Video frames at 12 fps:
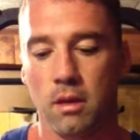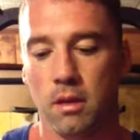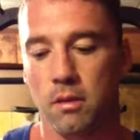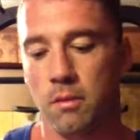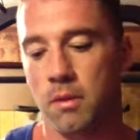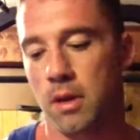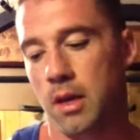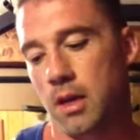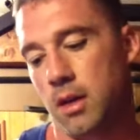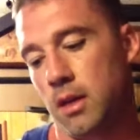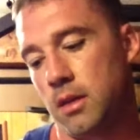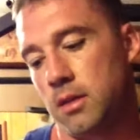don't know what
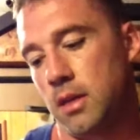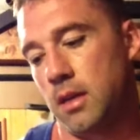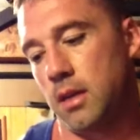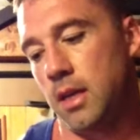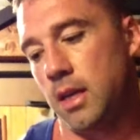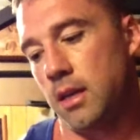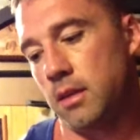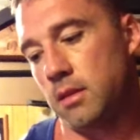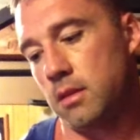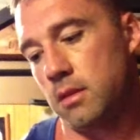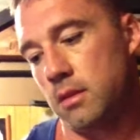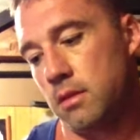kind it is, Adidas,